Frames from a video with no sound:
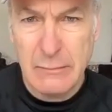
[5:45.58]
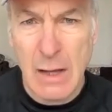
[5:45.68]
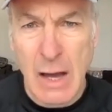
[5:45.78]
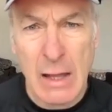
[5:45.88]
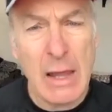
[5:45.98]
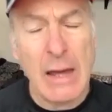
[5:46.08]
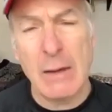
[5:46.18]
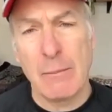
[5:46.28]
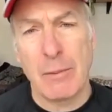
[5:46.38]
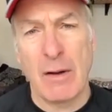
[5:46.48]
I like
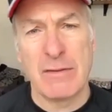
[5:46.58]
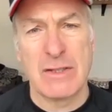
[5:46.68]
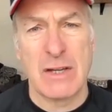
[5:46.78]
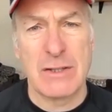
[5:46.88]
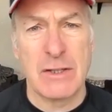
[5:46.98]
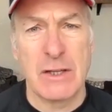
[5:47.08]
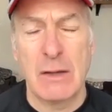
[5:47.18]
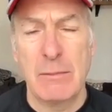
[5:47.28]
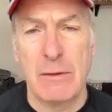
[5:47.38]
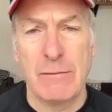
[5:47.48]
improvisation. It
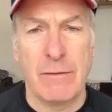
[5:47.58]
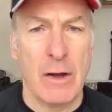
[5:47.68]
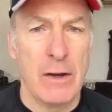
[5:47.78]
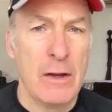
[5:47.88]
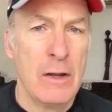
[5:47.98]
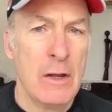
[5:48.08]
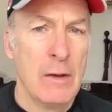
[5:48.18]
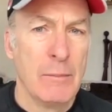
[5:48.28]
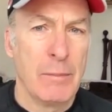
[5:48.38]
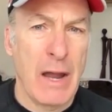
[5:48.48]
can be fun,
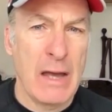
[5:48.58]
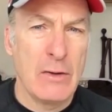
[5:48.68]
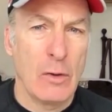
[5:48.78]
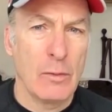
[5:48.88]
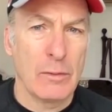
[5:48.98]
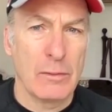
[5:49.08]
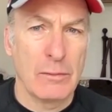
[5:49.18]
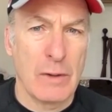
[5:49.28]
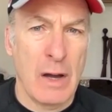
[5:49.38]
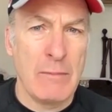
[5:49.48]
but
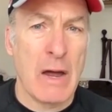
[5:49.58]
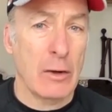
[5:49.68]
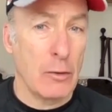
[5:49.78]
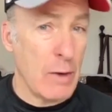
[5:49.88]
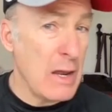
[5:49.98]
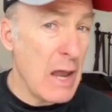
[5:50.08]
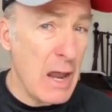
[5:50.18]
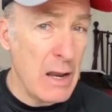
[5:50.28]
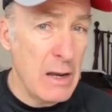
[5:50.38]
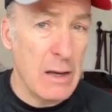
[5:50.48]
I'm not great at
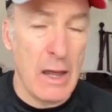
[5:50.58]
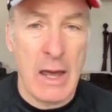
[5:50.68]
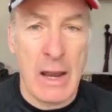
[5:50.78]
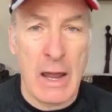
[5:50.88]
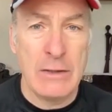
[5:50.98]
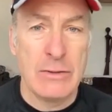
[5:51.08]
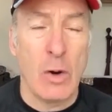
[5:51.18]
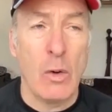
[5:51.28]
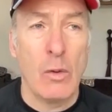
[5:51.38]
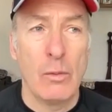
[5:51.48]
it. And I
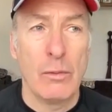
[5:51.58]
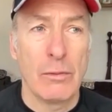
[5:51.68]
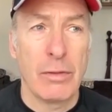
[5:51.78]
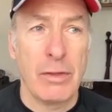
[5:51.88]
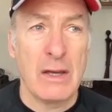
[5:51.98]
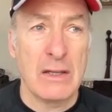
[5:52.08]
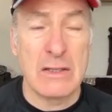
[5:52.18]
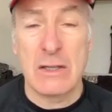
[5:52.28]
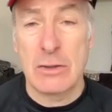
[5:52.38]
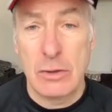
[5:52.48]
don't think it's as